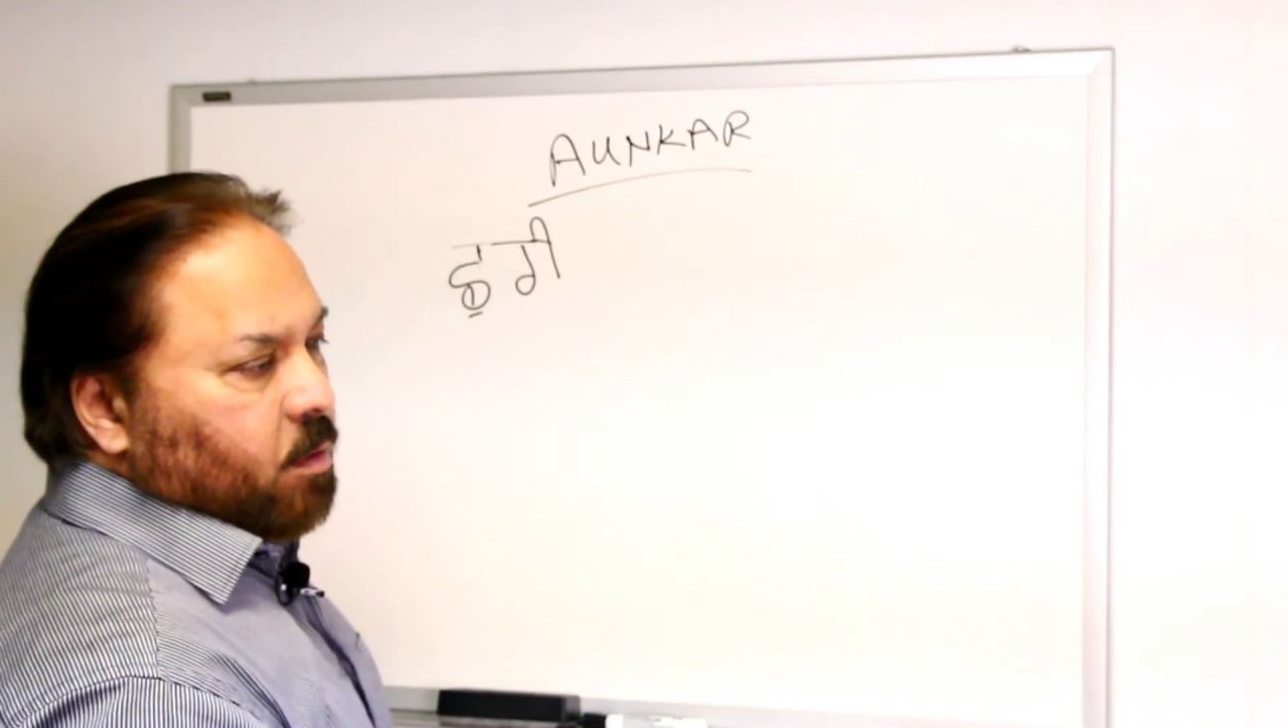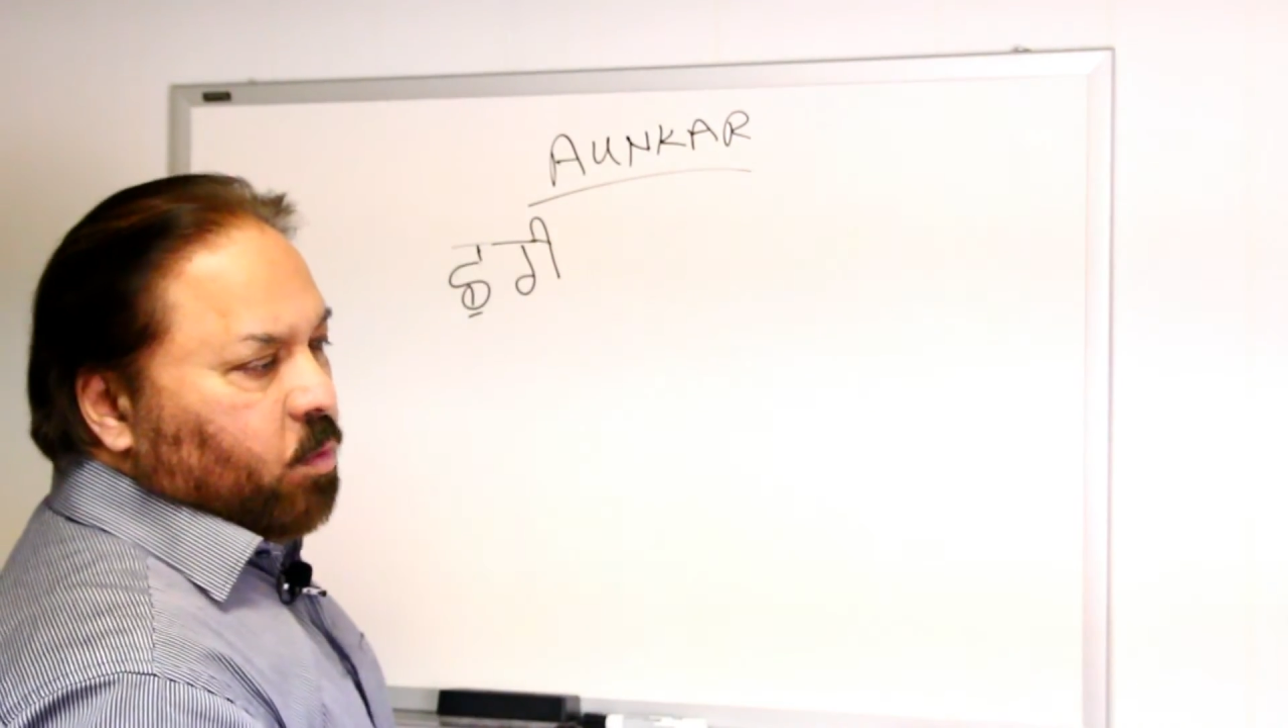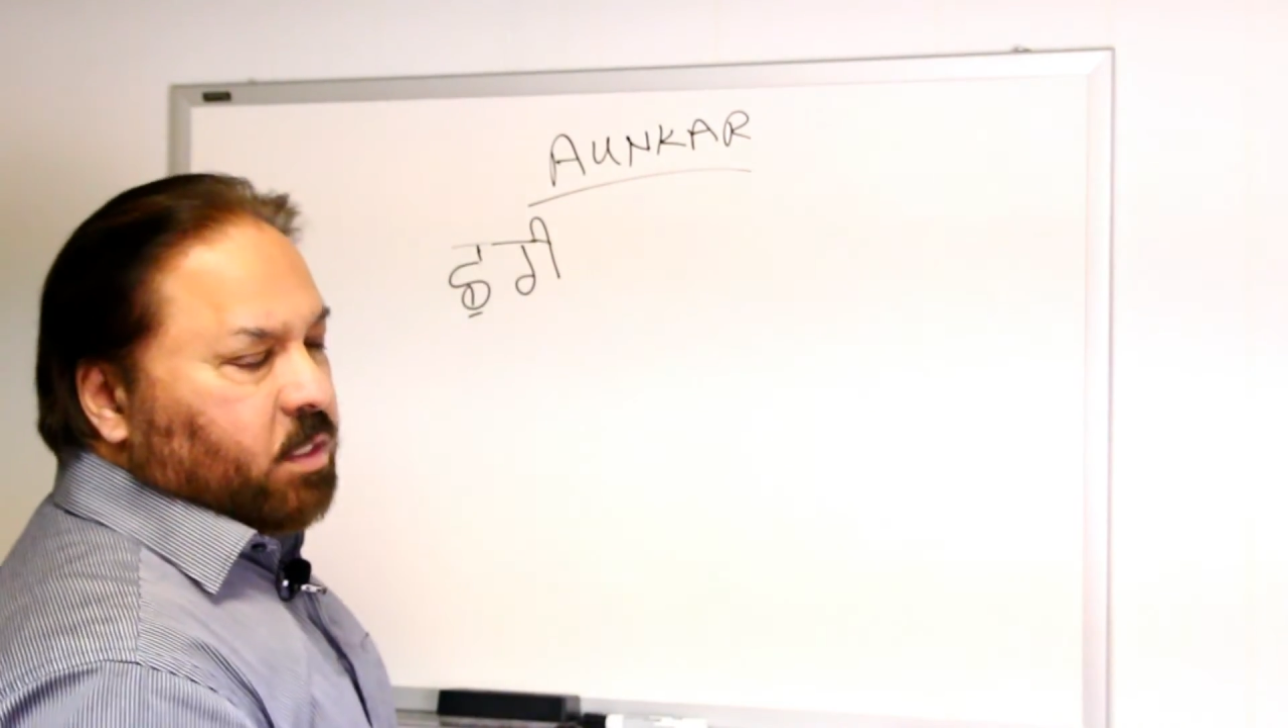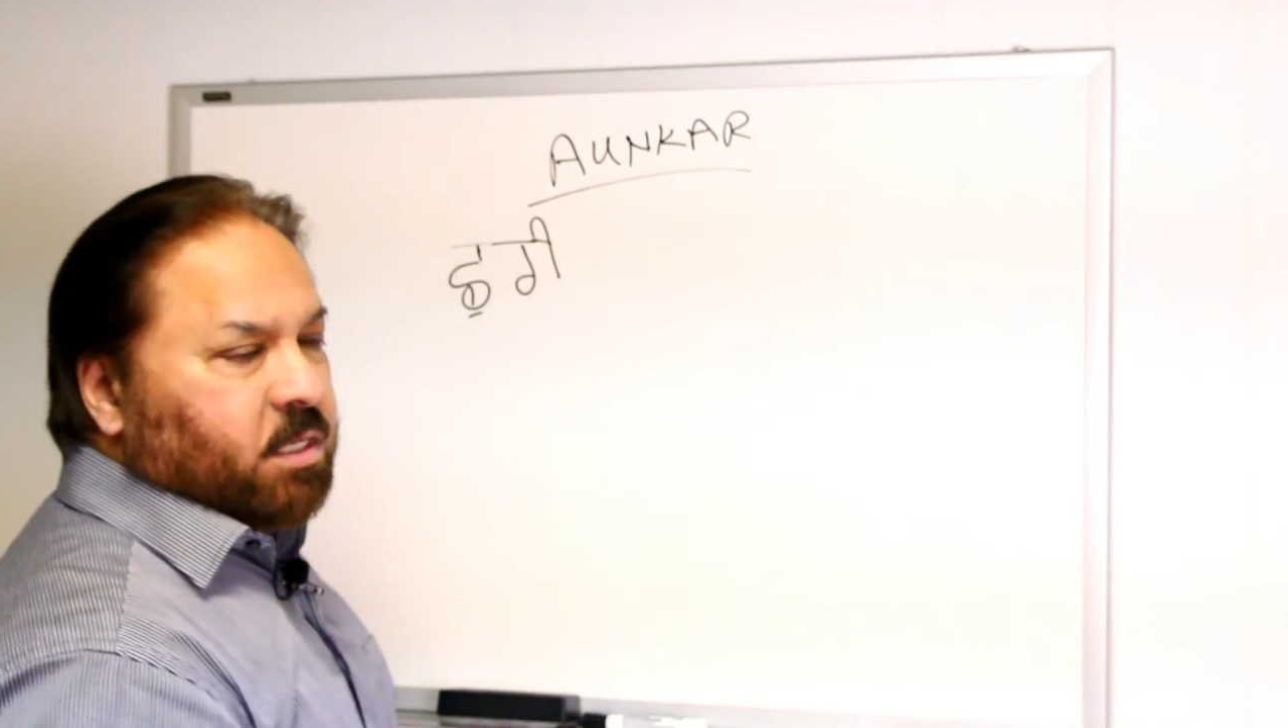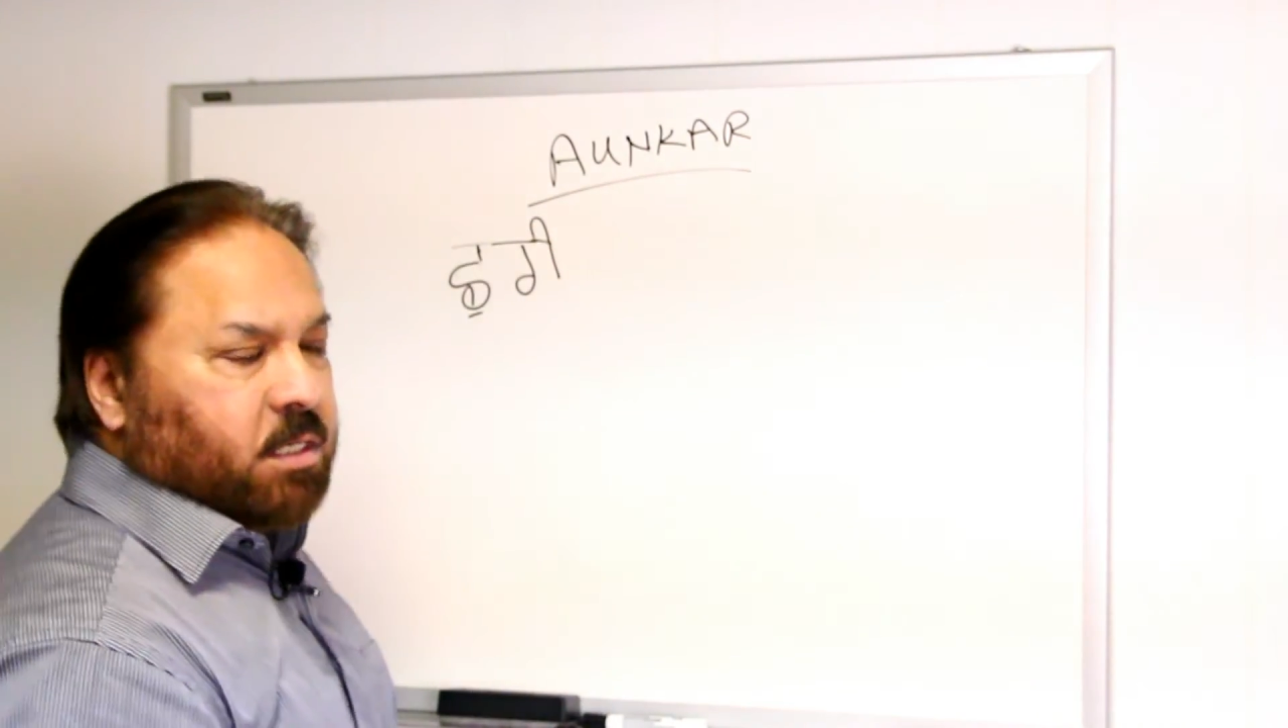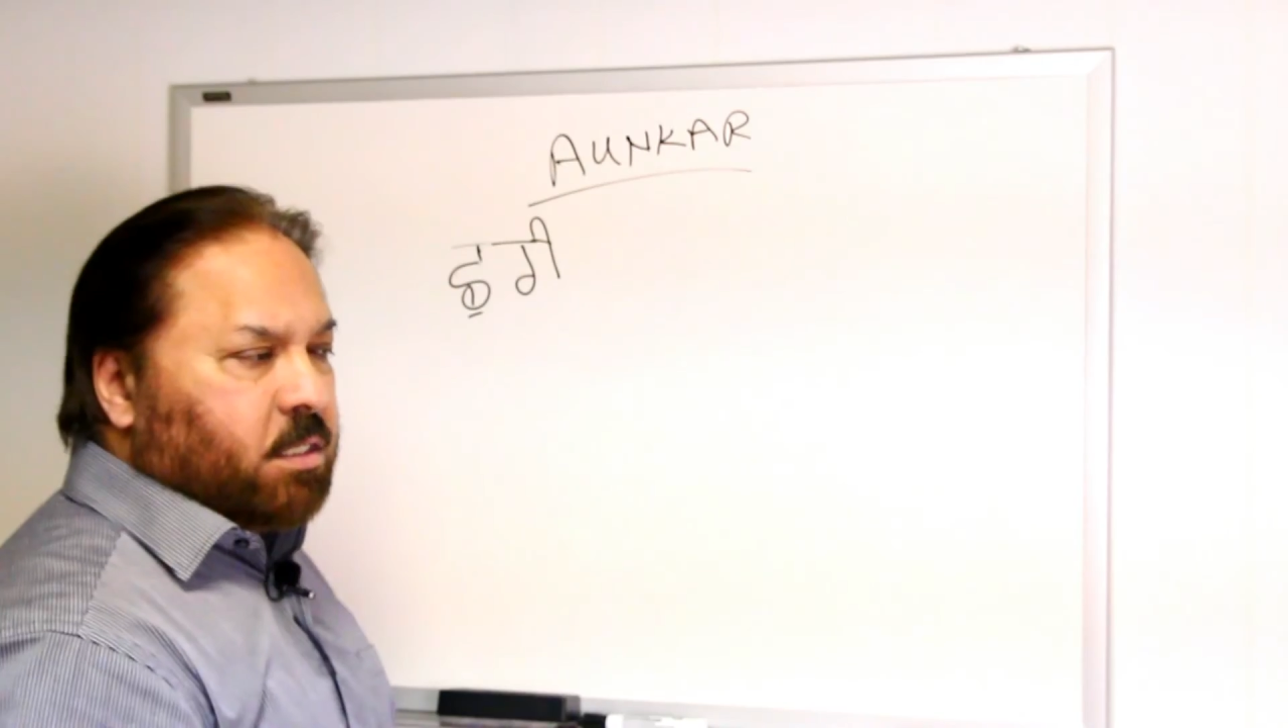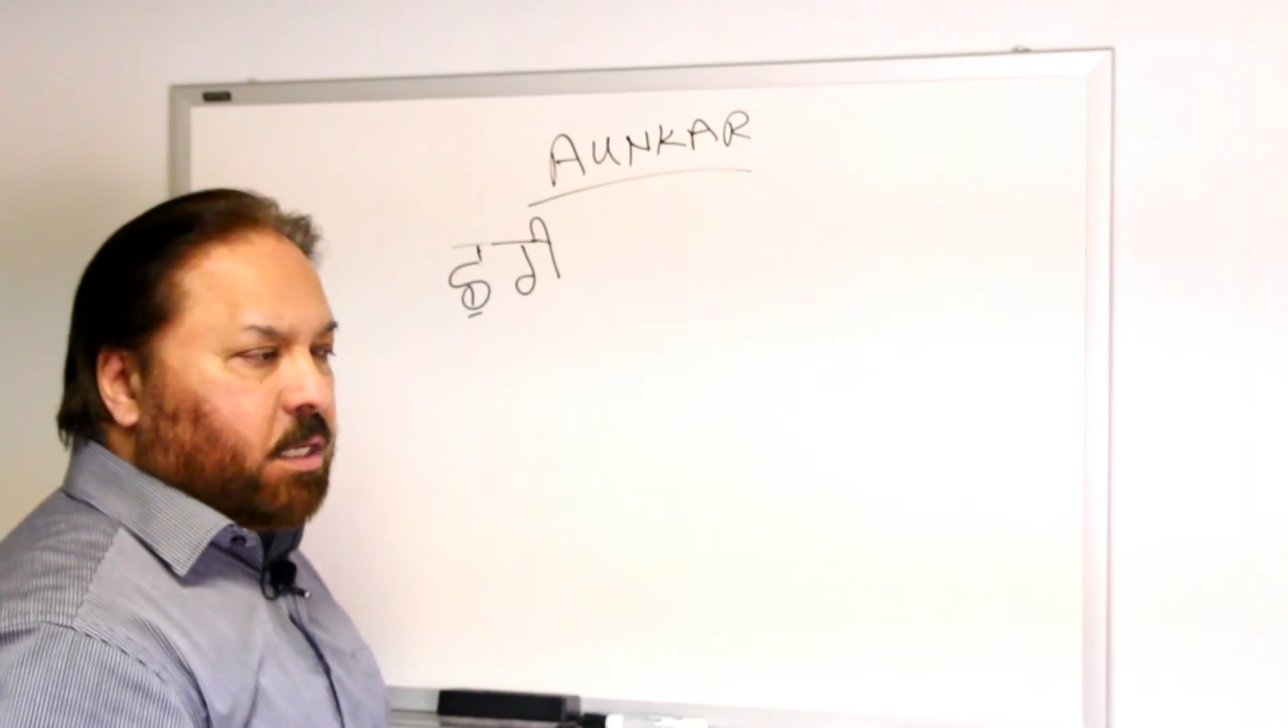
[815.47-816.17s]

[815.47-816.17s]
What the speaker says: which is